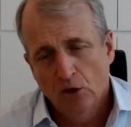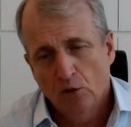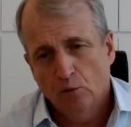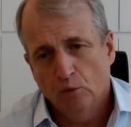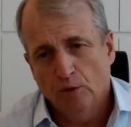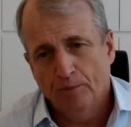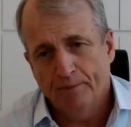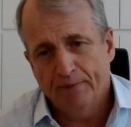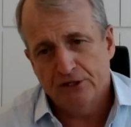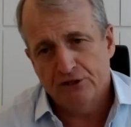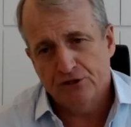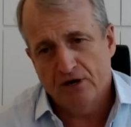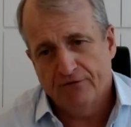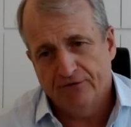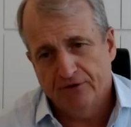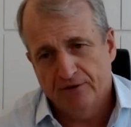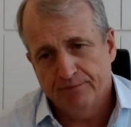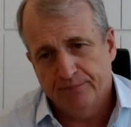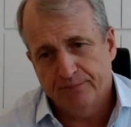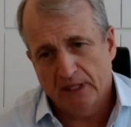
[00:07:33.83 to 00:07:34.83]
will be
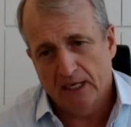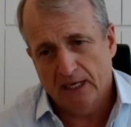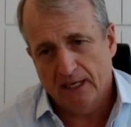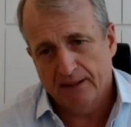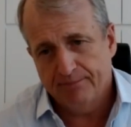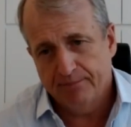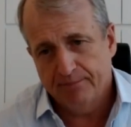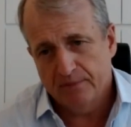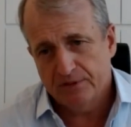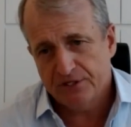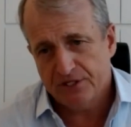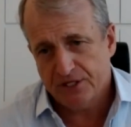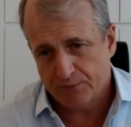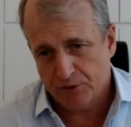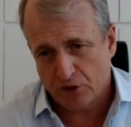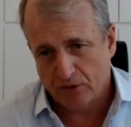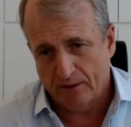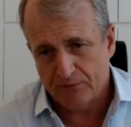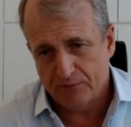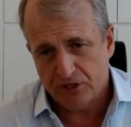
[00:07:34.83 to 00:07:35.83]
driven by
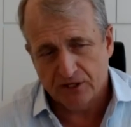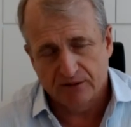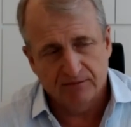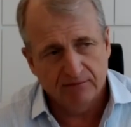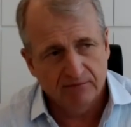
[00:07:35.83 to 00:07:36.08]
subscription.